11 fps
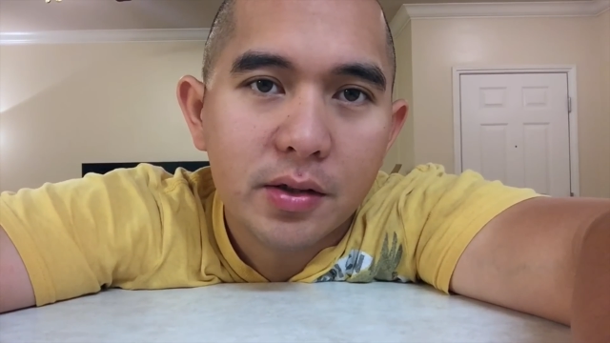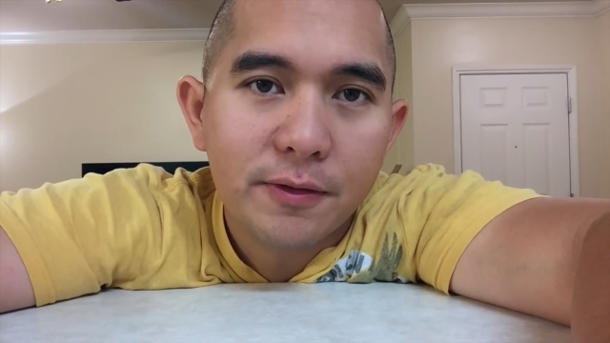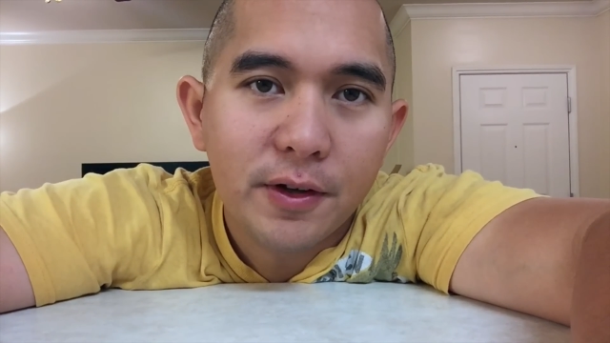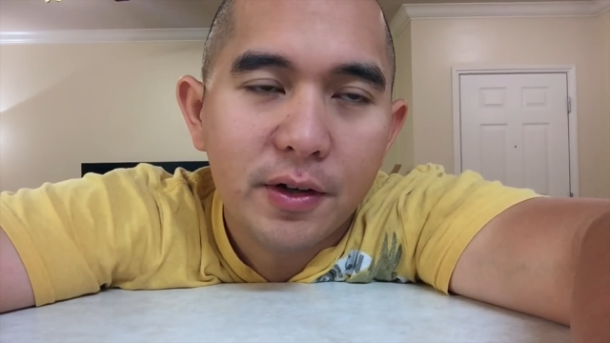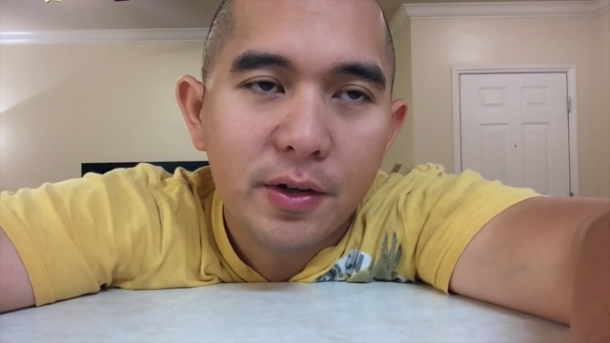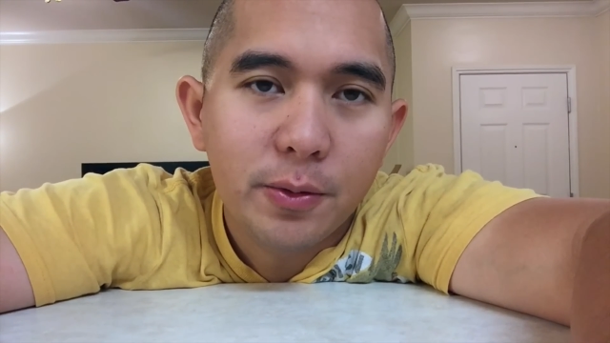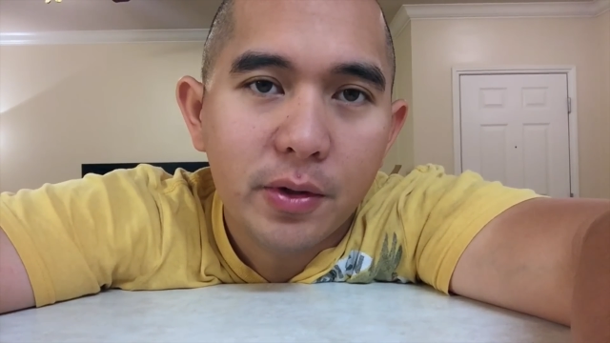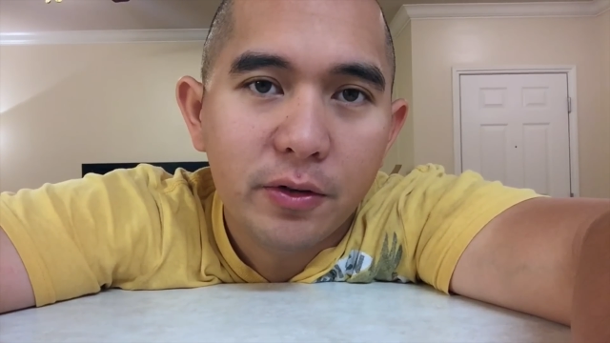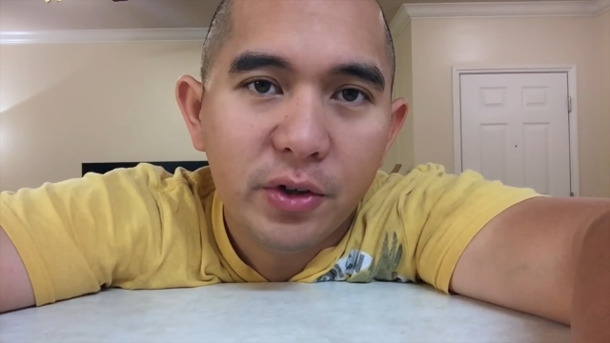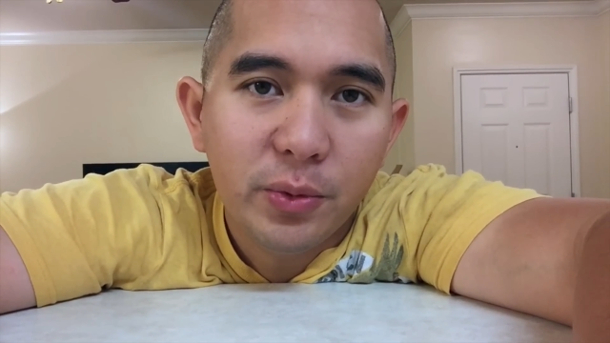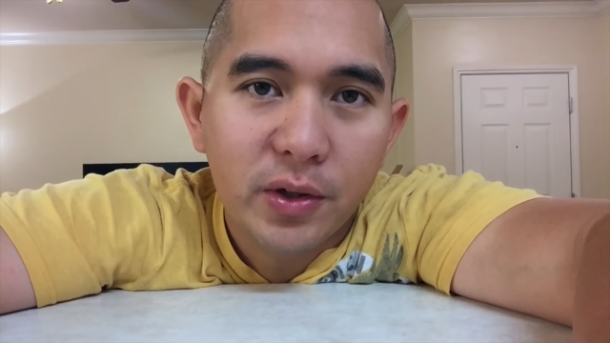Xfinity,
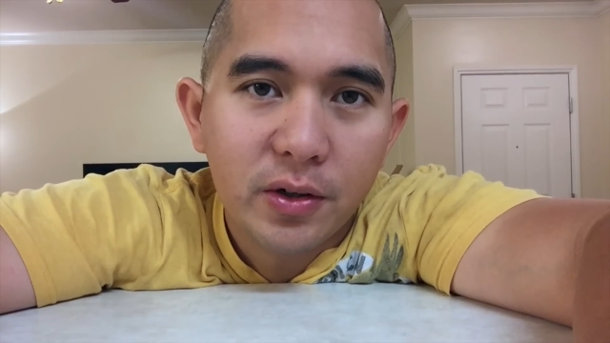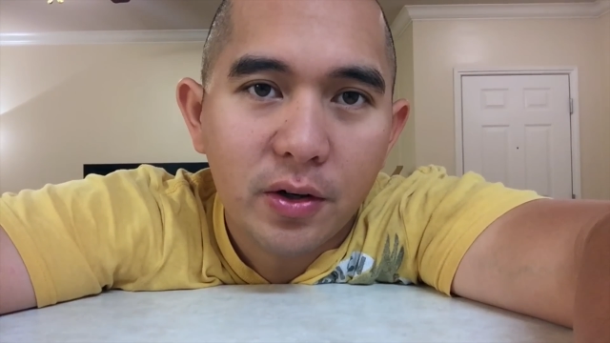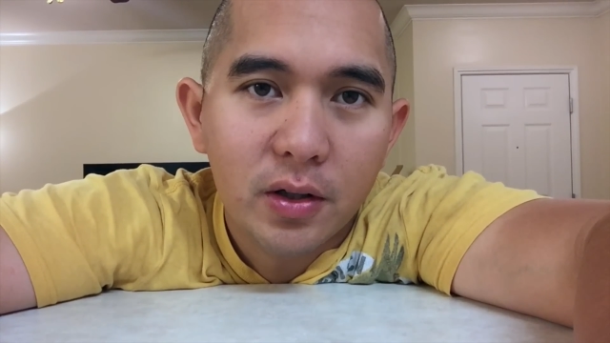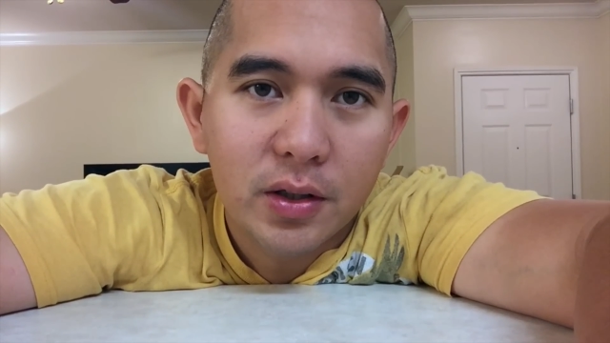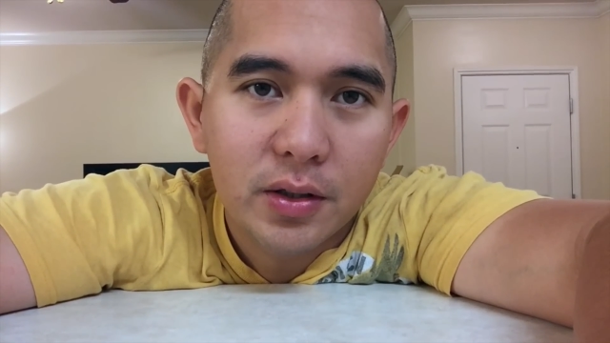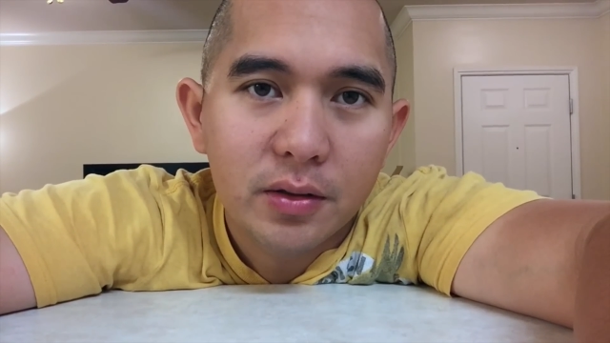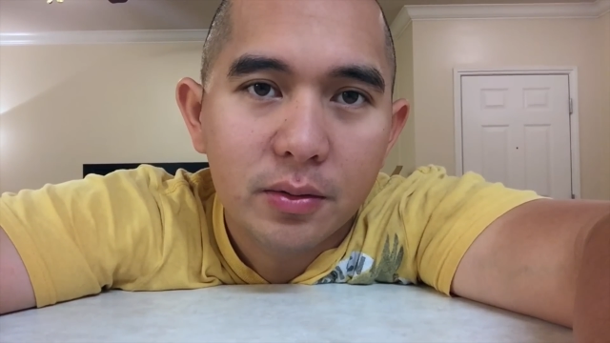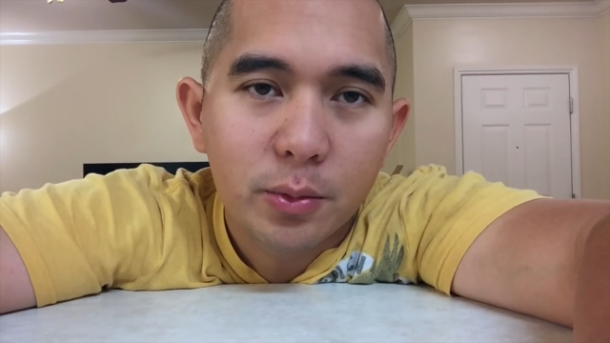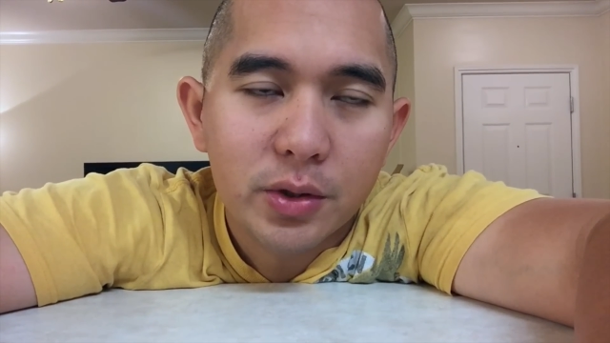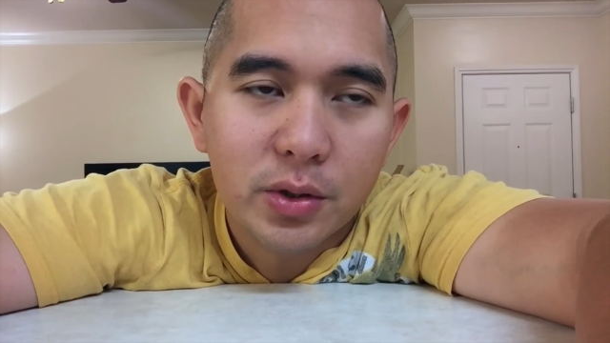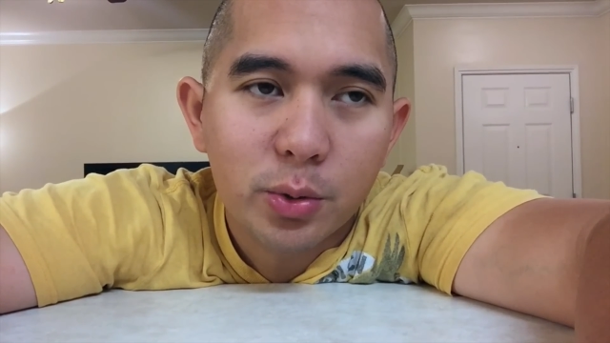whatever you want to call it,
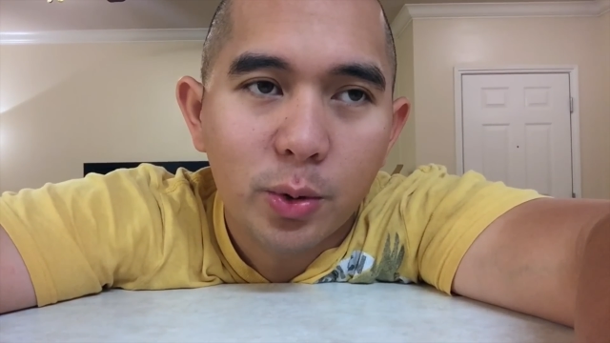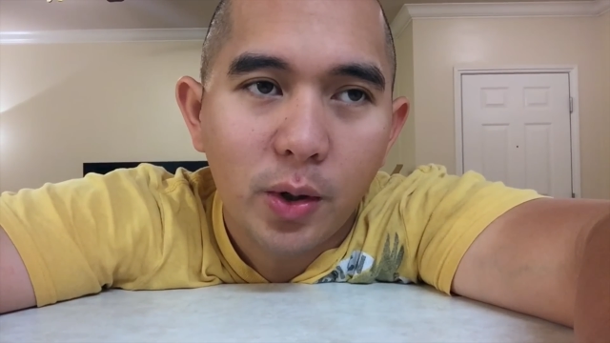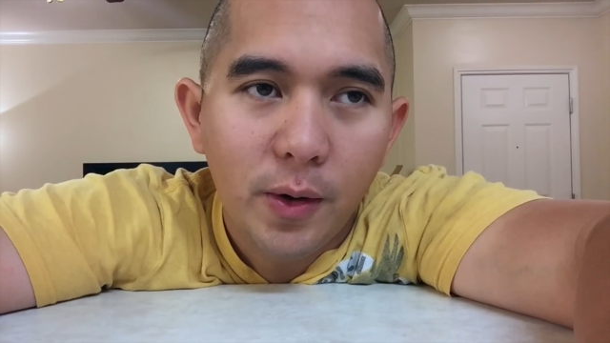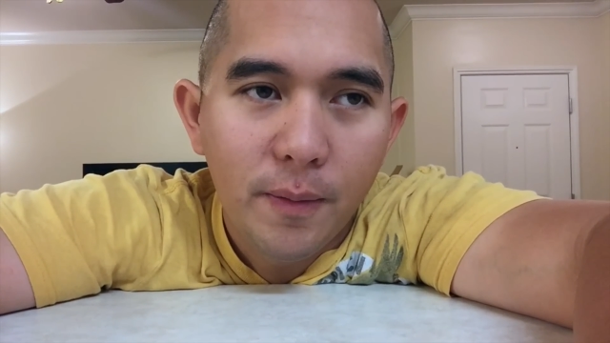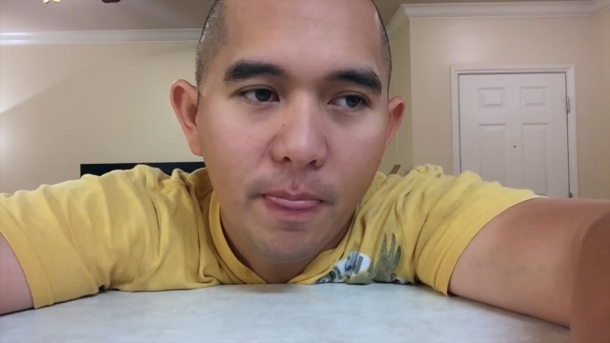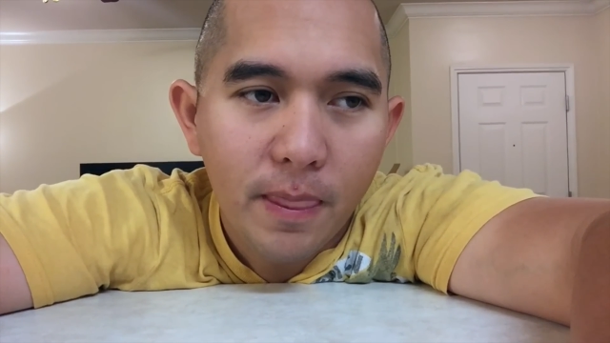what store.